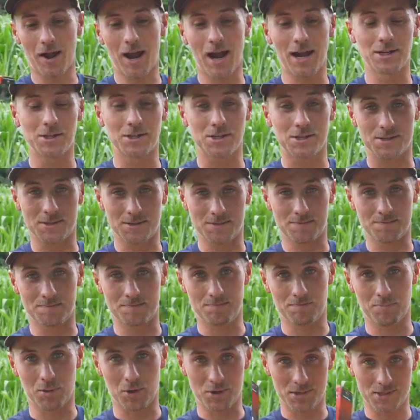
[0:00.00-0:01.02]
I just
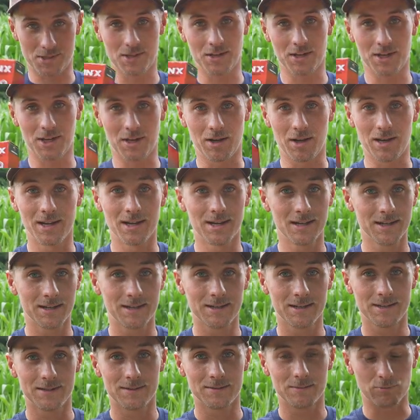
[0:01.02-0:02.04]
personally
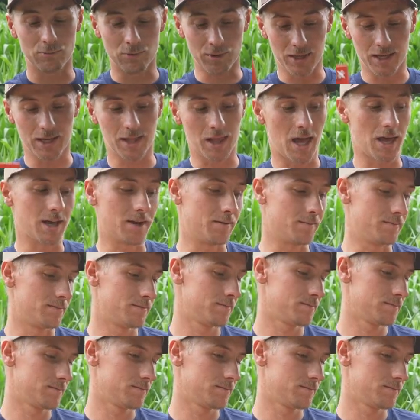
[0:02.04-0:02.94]
really like them.